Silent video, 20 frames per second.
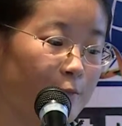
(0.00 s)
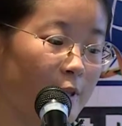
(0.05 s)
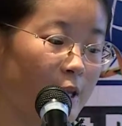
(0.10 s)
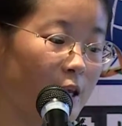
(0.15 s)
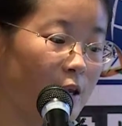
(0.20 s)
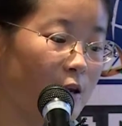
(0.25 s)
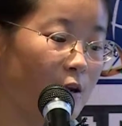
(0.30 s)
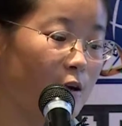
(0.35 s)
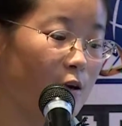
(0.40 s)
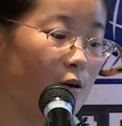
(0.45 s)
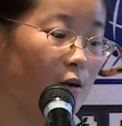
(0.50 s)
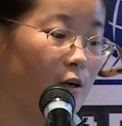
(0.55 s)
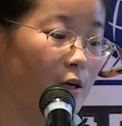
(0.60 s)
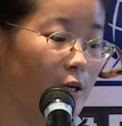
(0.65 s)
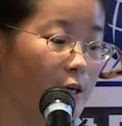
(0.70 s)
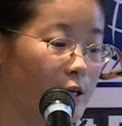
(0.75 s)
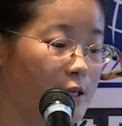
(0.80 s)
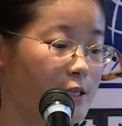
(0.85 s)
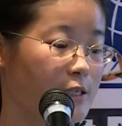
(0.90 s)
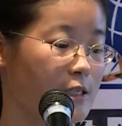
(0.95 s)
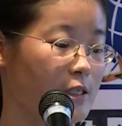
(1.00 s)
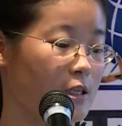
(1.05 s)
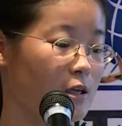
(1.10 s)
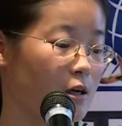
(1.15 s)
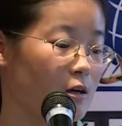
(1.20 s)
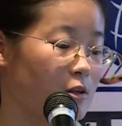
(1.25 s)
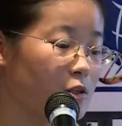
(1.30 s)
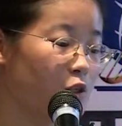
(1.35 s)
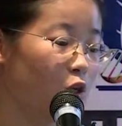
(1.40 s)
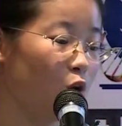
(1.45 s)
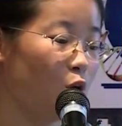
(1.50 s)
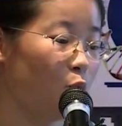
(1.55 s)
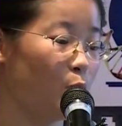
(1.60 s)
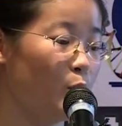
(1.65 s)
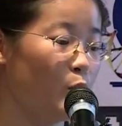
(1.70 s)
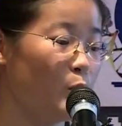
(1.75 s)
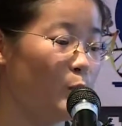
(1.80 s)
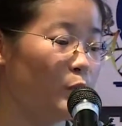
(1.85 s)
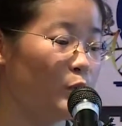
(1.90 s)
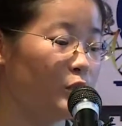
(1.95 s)
Here is the
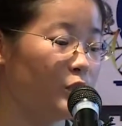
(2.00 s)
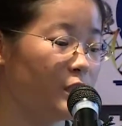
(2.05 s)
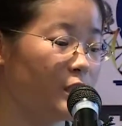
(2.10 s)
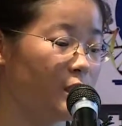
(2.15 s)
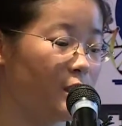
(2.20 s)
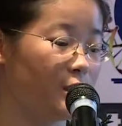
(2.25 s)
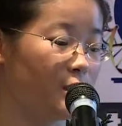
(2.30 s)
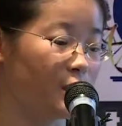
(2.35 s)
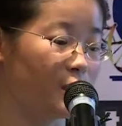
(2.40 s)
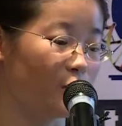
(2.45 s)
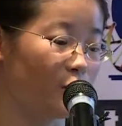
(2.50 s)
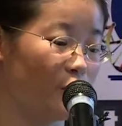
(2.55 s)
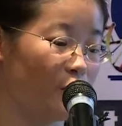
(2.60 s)
soluble proteins.